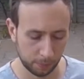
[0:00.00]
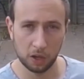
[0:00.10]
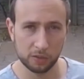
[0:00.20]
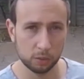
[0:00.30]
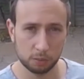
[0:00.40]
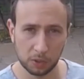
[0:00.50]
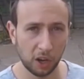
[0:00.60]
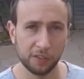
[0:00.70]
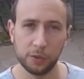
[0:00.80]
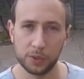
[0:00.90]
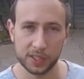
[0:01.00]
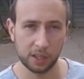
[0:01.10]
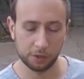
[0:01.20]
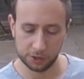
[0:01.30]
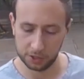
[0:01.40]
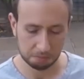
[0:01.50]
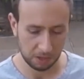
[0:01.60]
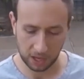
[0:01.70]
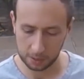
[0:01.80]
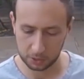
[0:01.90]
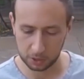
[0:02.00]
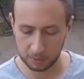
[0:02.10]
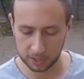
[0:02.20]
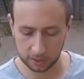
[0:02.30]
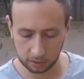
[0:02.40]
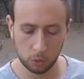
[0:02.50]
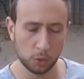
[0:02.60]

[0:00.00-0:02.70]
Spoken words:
Overall, can't fault the technology. Absolutely amazing.